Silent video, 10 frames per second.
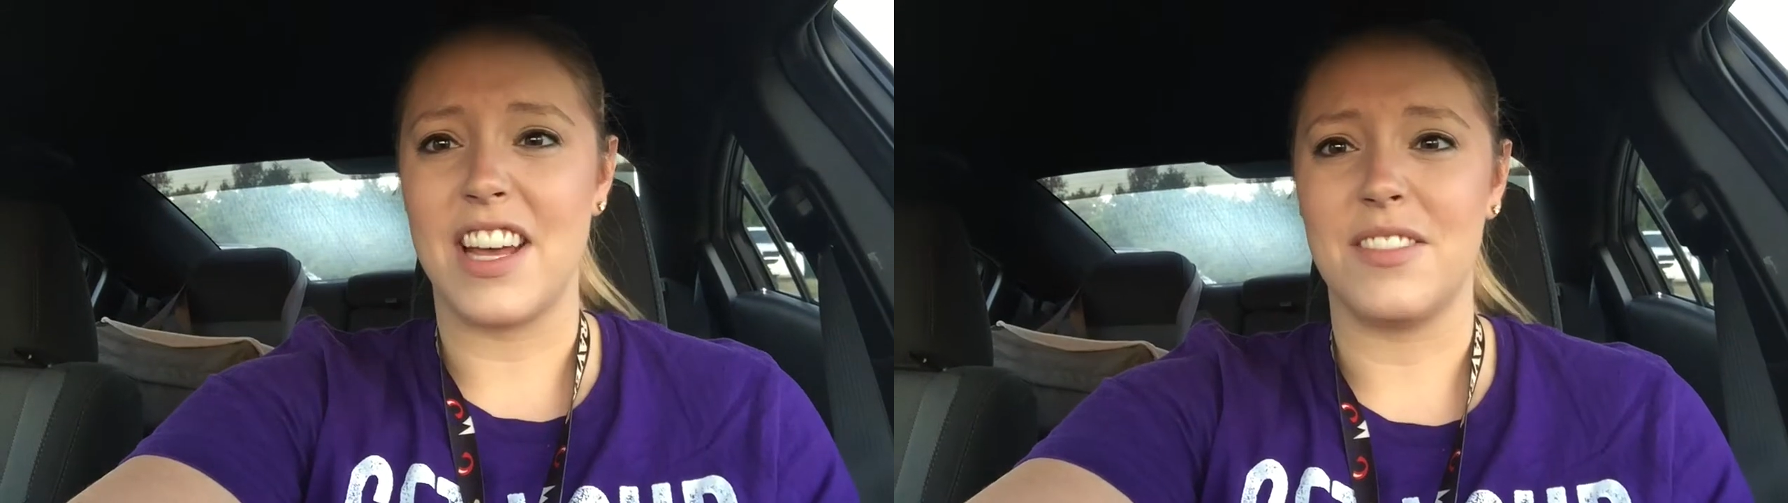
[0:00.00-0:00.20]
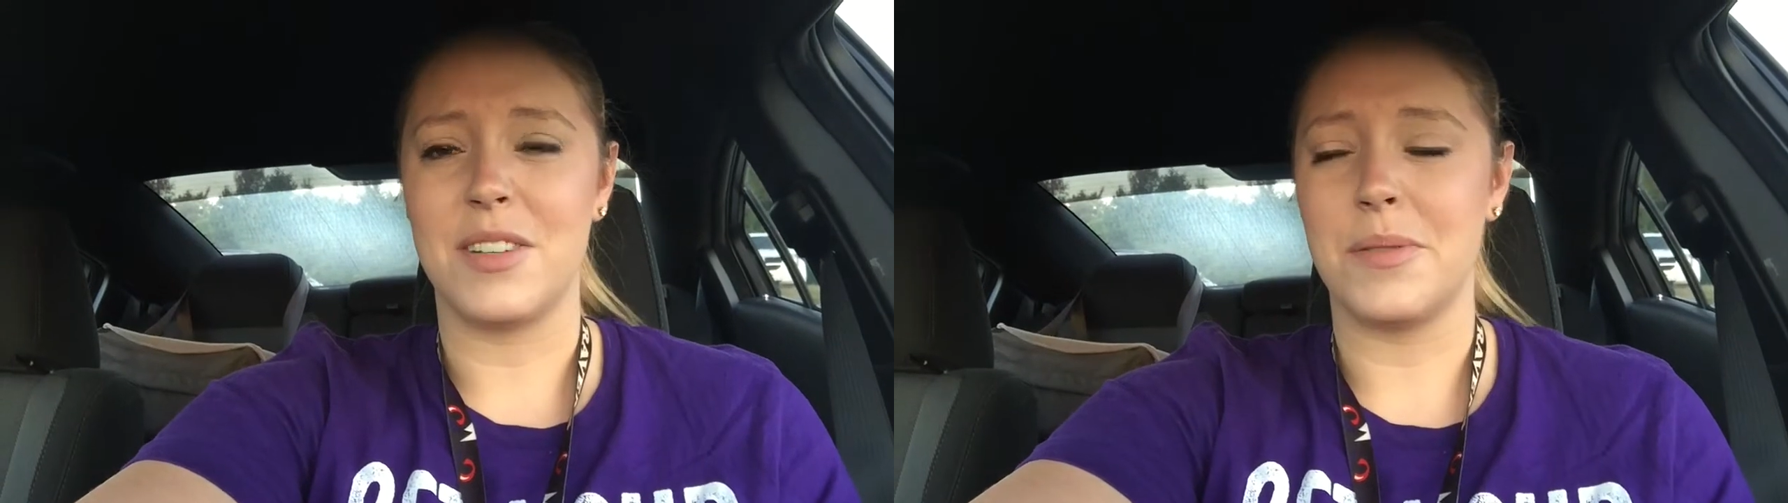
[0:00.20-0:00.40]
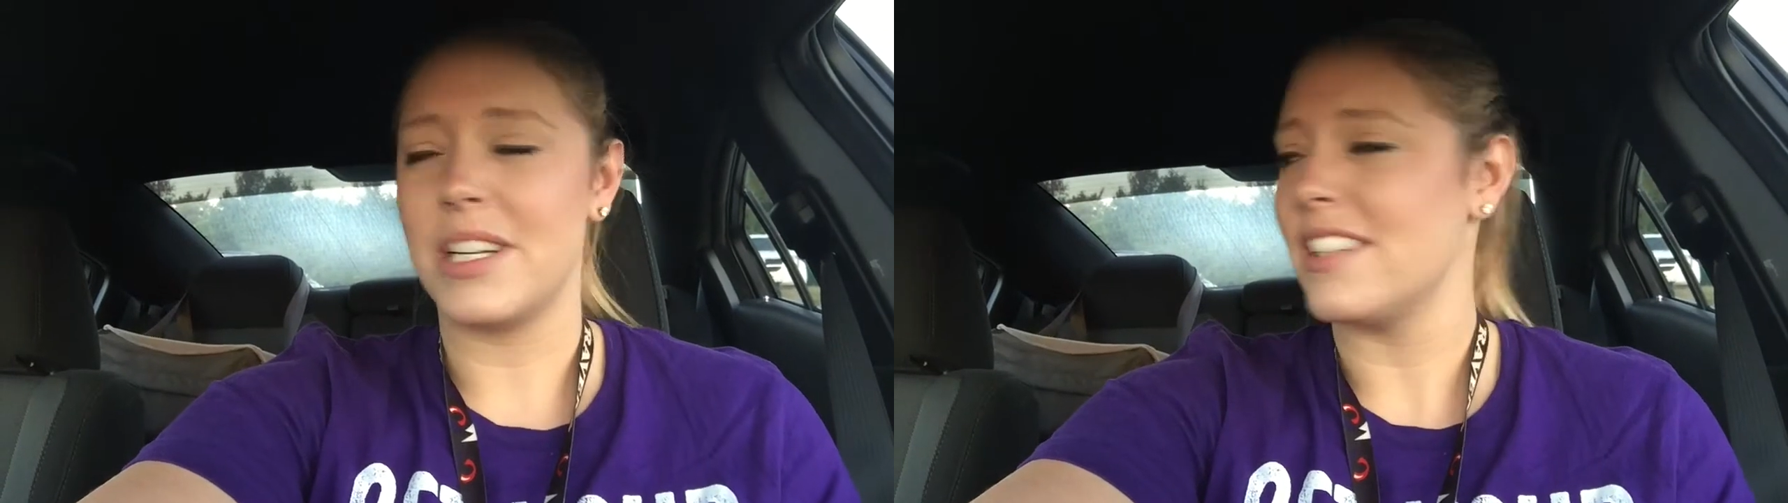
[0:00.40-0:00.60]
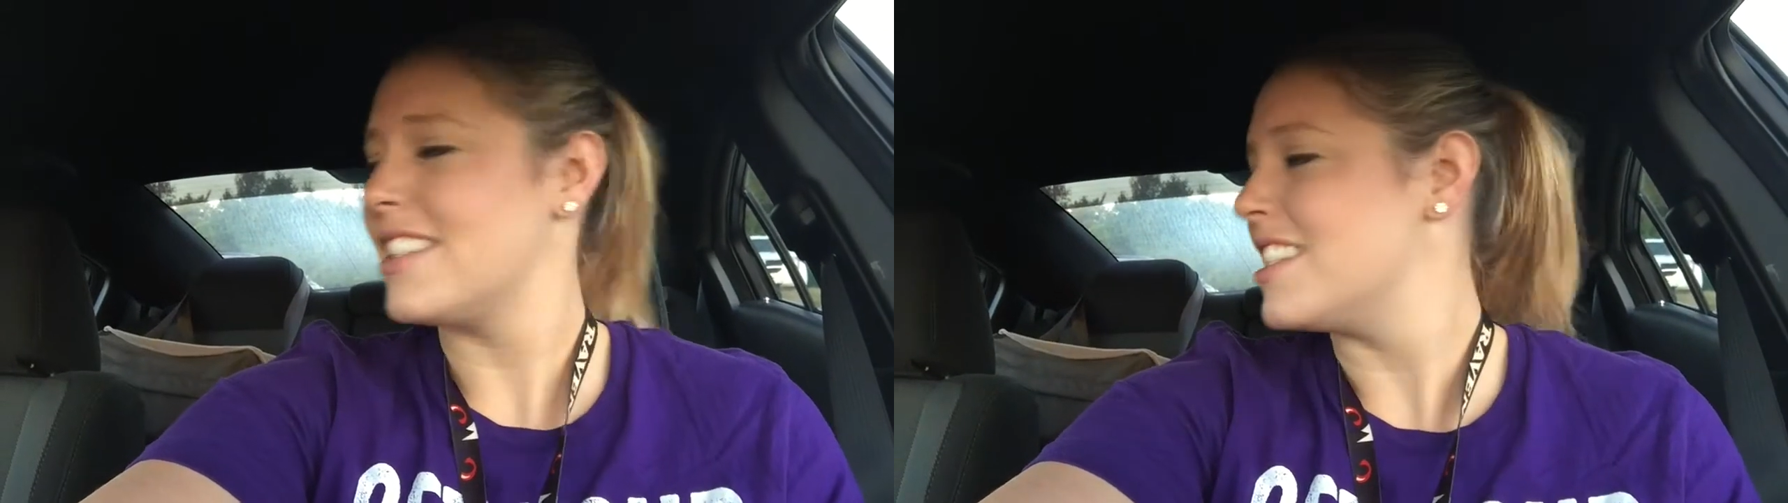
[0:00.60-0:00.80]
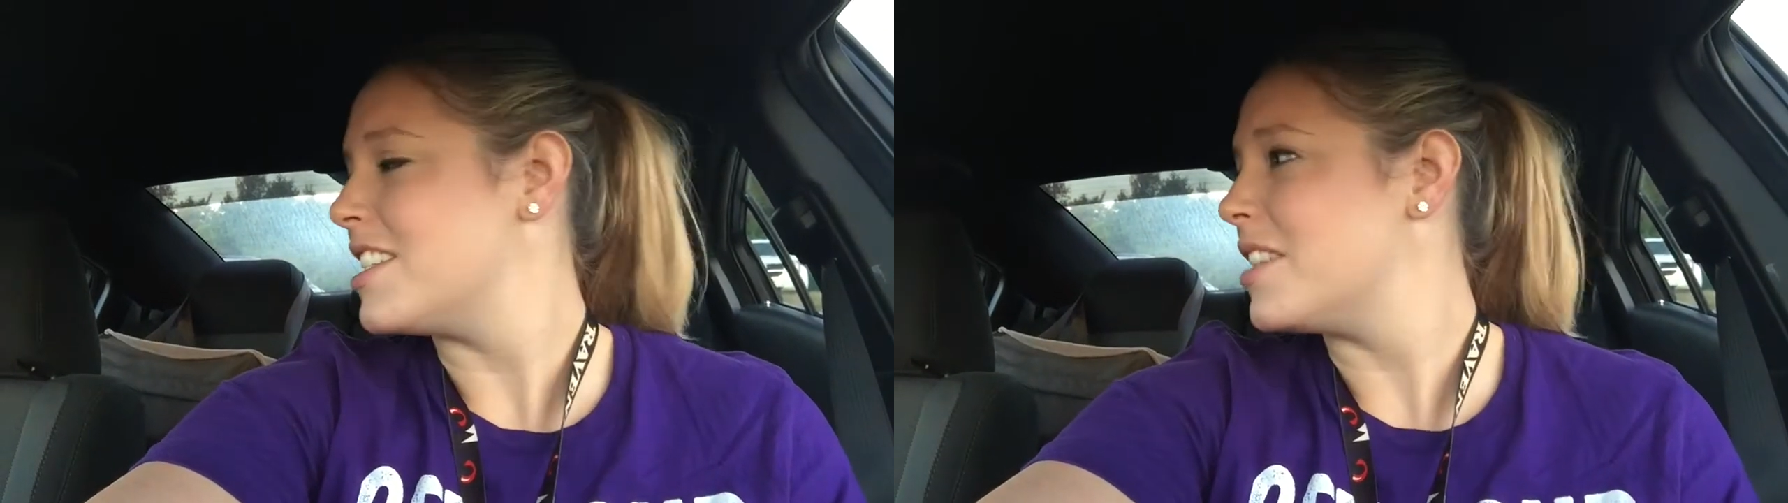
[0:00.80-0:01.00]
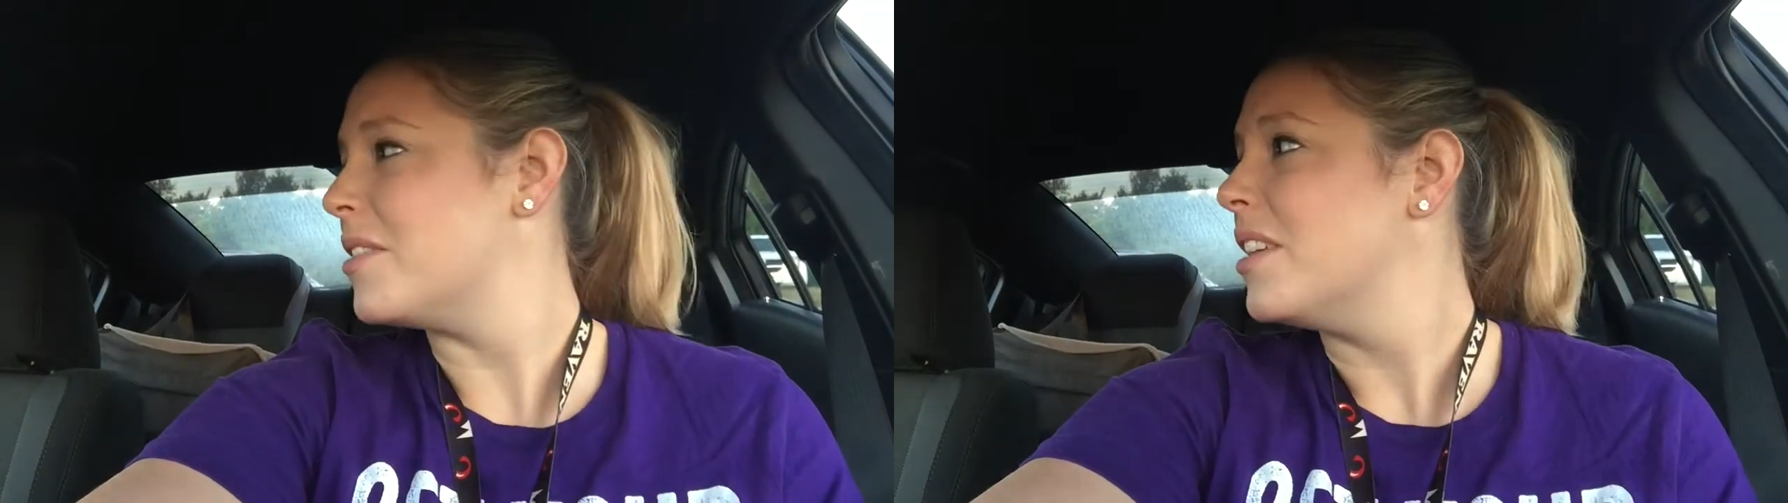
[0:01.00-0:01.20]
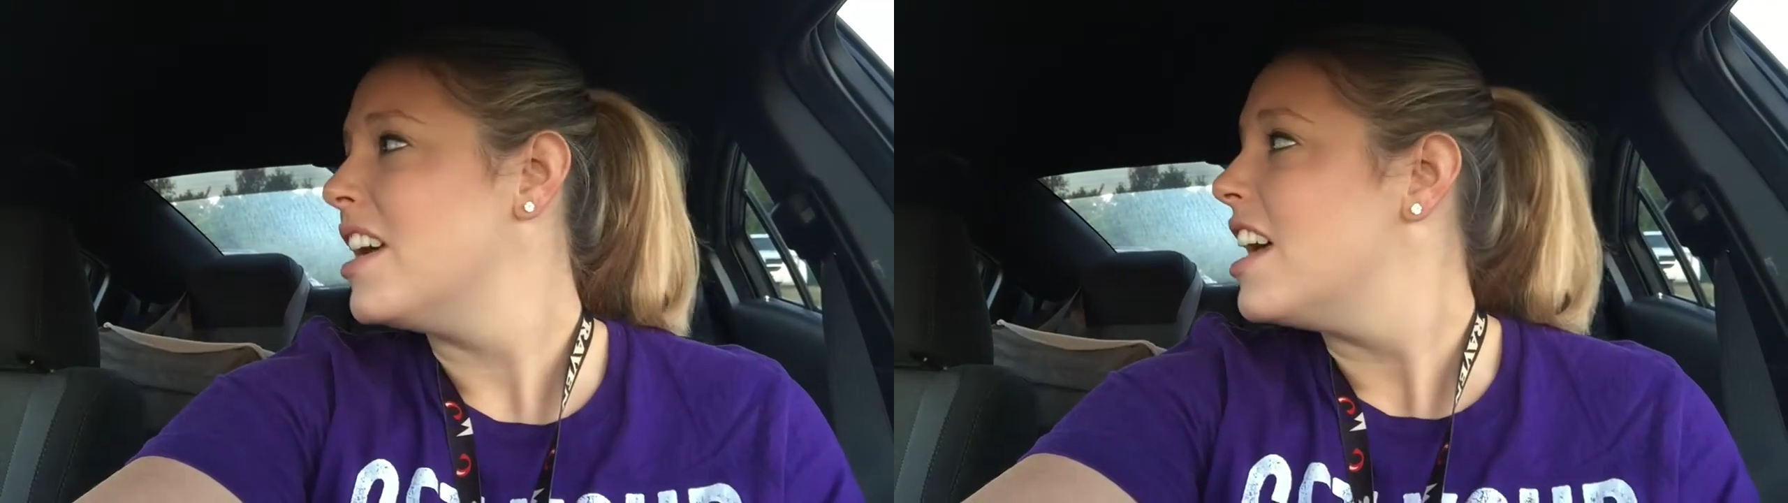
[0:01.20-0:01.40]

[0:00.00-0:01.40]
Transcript: I don't know what else to do.